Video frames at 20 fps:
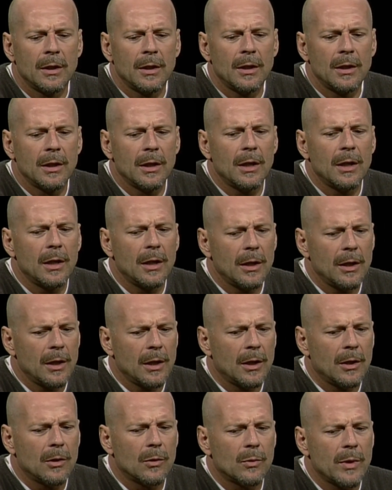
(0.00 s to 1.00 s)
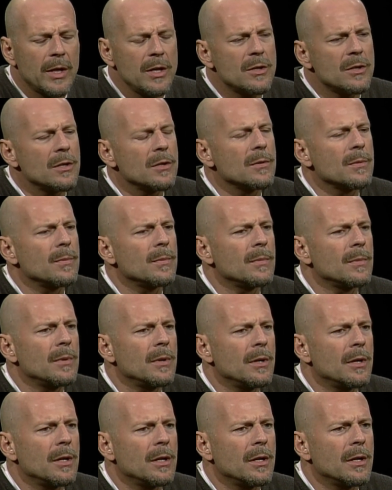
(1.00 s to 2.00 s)
The, uh, racism
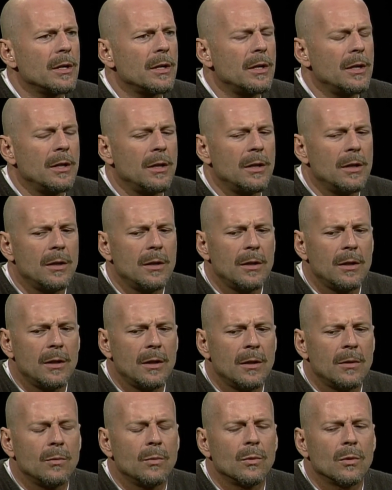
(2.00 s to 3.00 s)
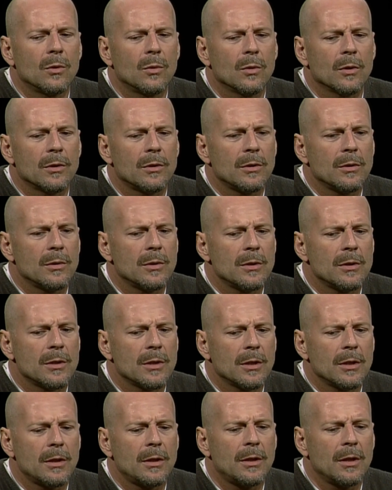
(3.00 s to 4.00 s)
right. uh, in in World War Two is
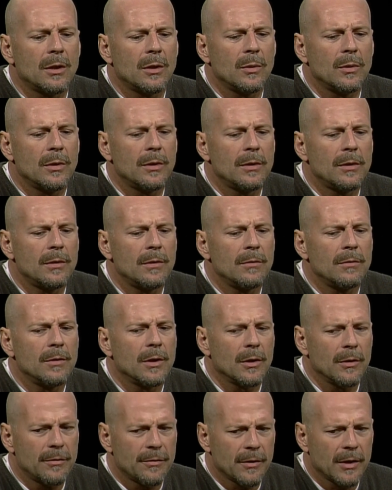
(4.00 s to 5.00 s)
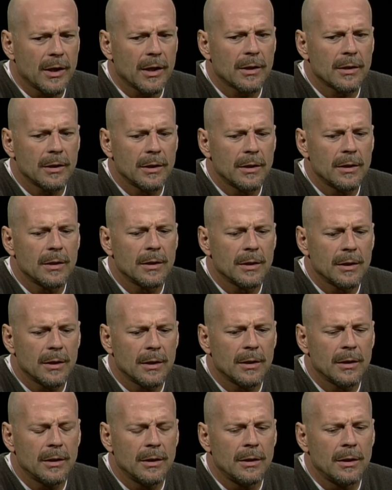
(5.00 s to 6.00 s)
uh, dealt with very frankly
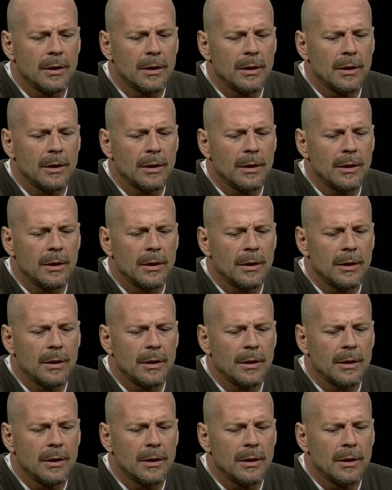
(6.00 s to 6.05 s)
uh, in,